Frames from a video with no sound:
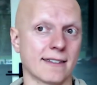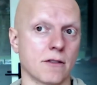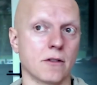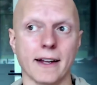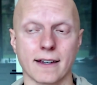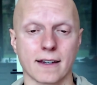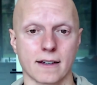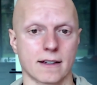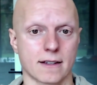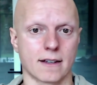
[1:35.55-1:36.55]
And they're like,
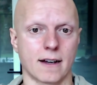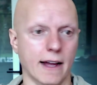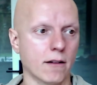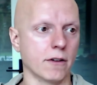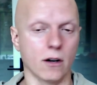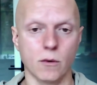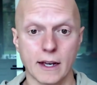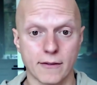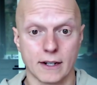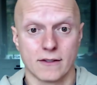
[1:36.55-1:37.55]
I don't know. We
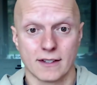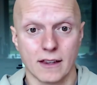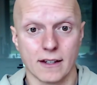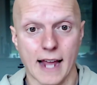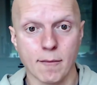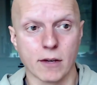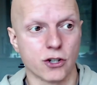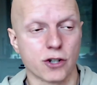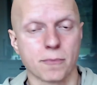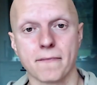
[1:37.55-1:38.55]
haven't even seen the damage.